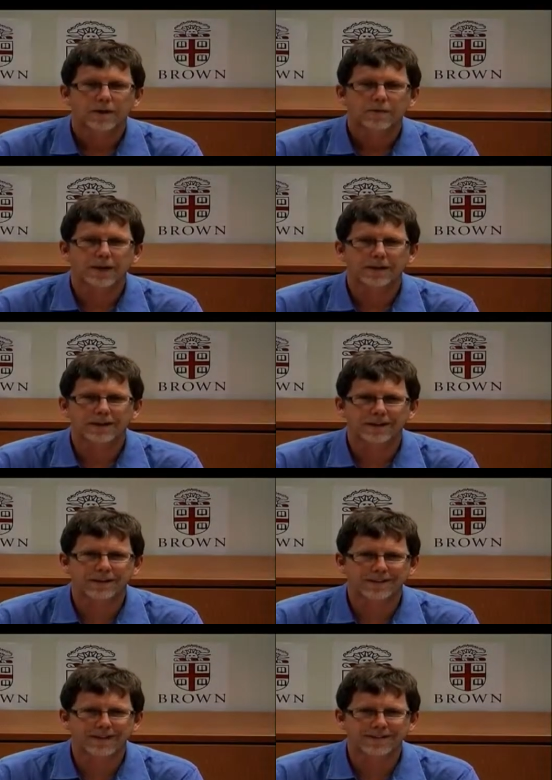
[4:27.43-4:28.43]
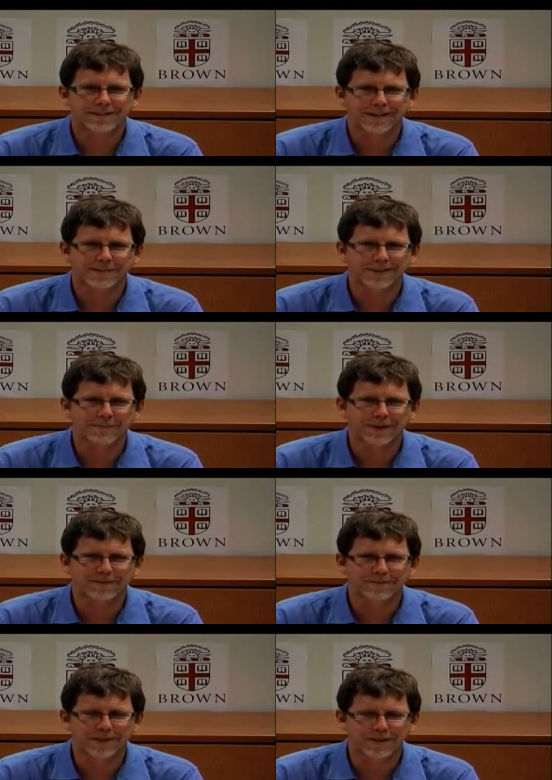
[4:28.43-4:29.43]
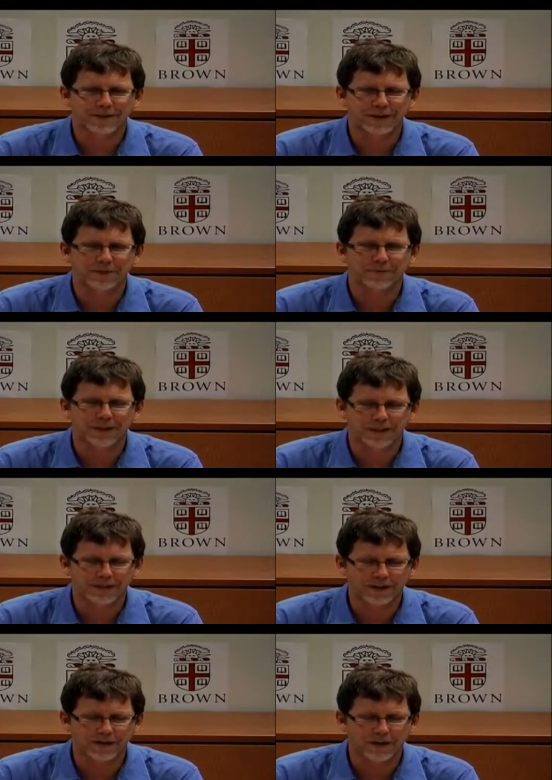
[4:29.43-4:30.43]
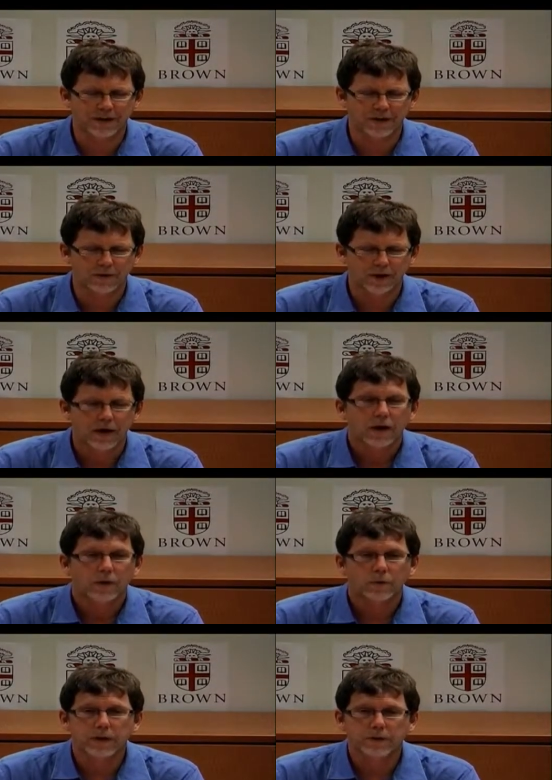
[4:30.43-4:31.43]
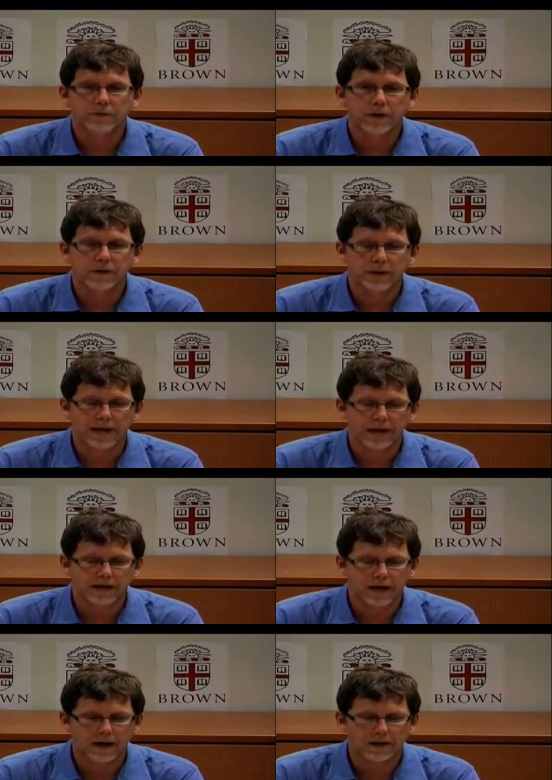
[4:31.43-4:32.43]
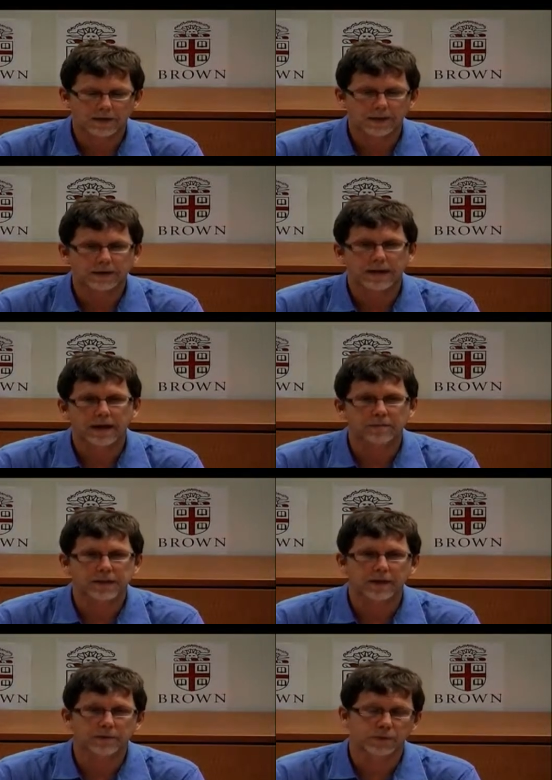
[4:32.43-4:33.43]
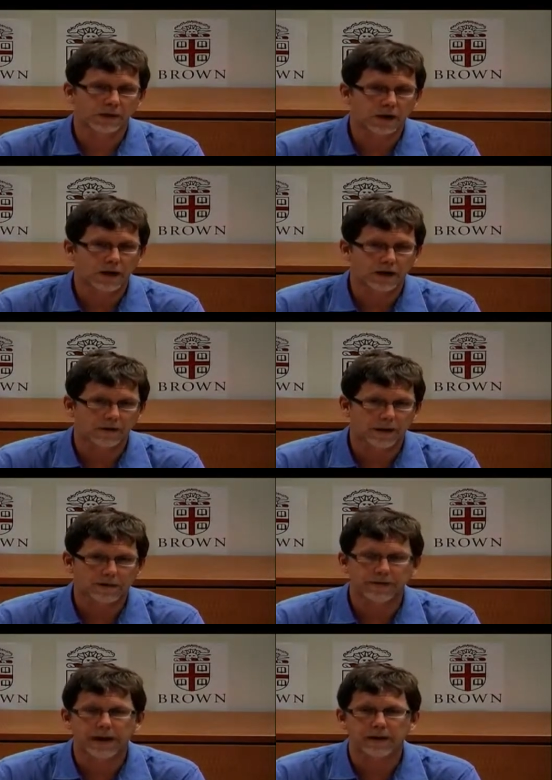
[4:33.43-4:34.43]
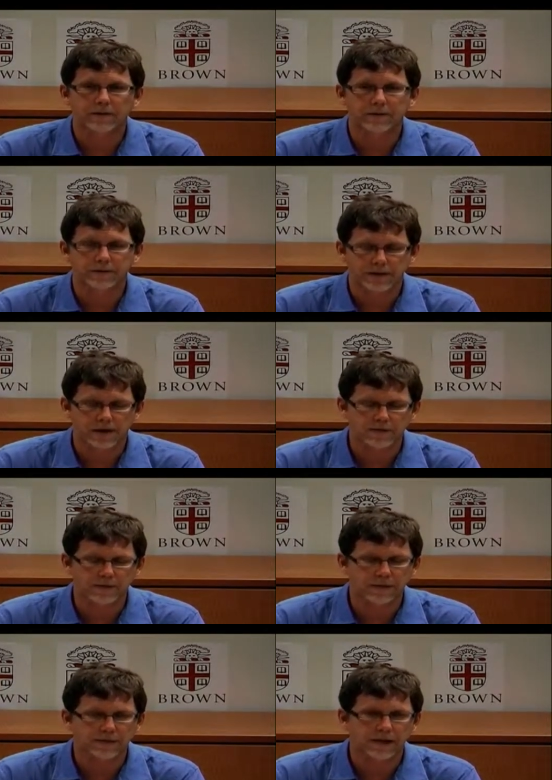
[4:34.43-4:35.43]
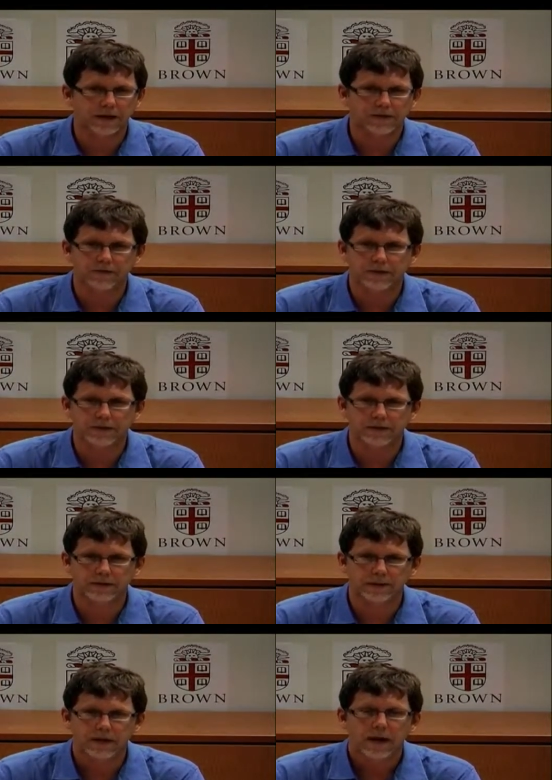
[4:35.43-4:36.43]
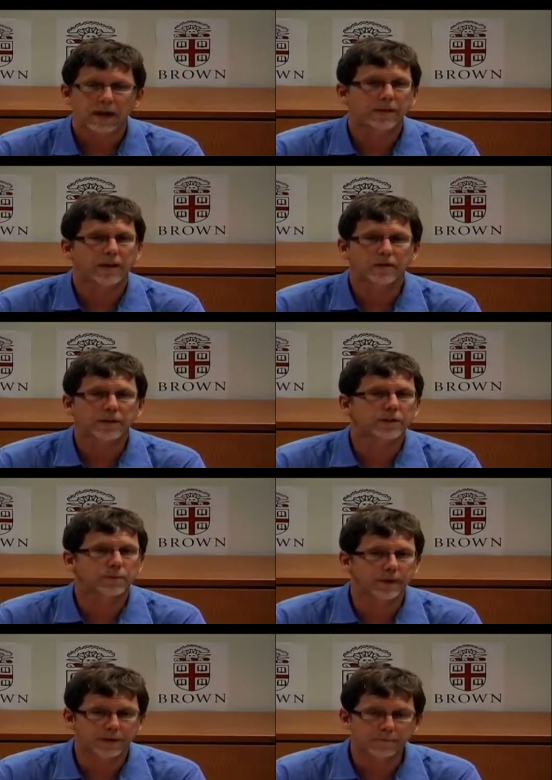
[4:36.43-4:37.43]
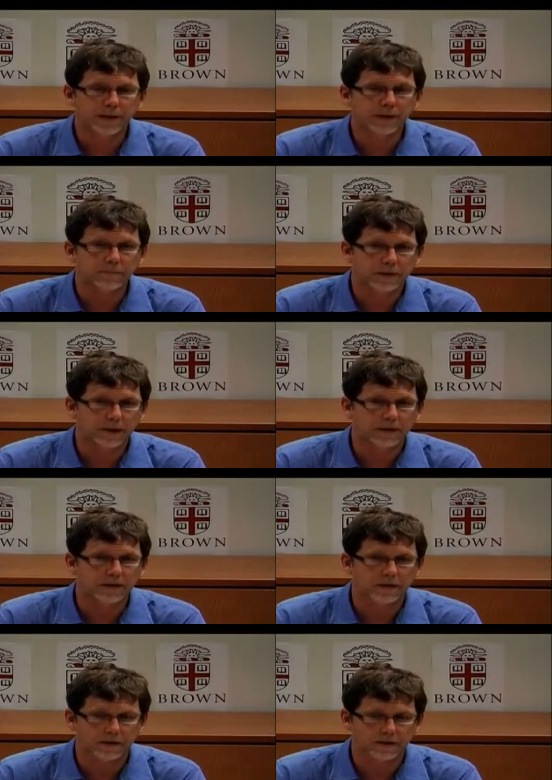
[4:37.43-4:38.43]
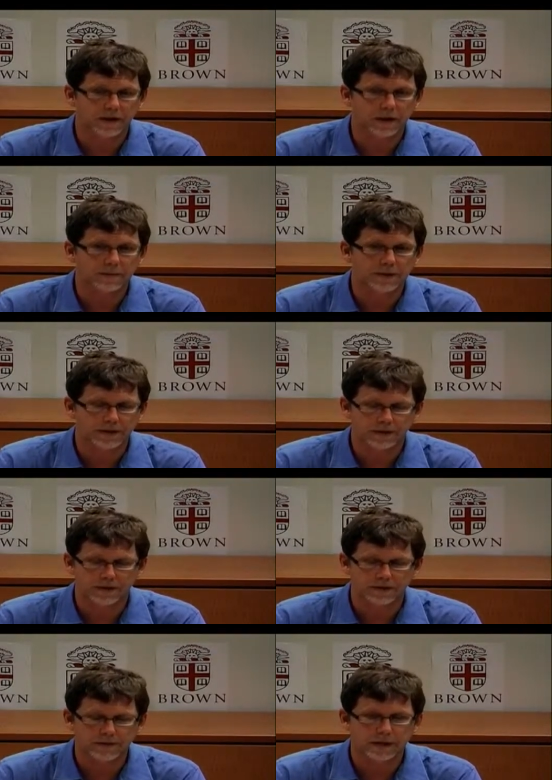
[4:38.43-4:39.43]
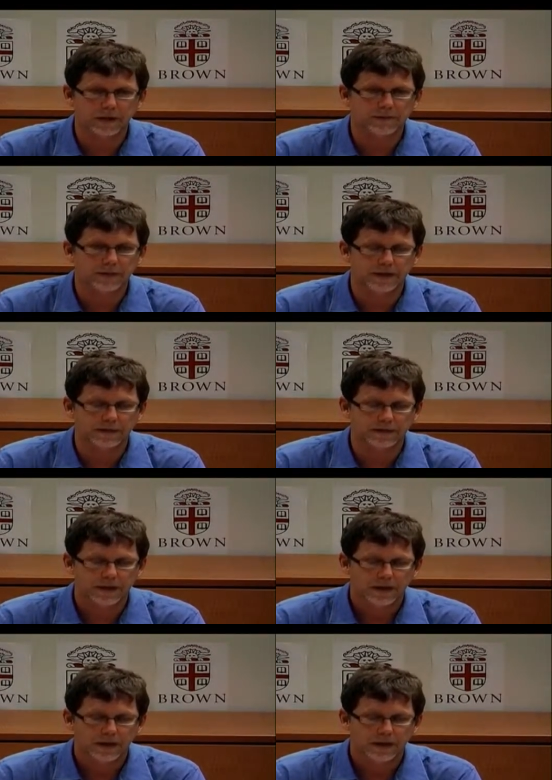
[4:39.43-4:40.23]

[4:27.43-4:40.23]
Well, um, that's, that's something of a mystery. We really don't know. We do know that on the timescales we're talking about, of thousands to hundreds of thousands of years, the ocean is really the big player in the Earth's carbon cycle on those timescales.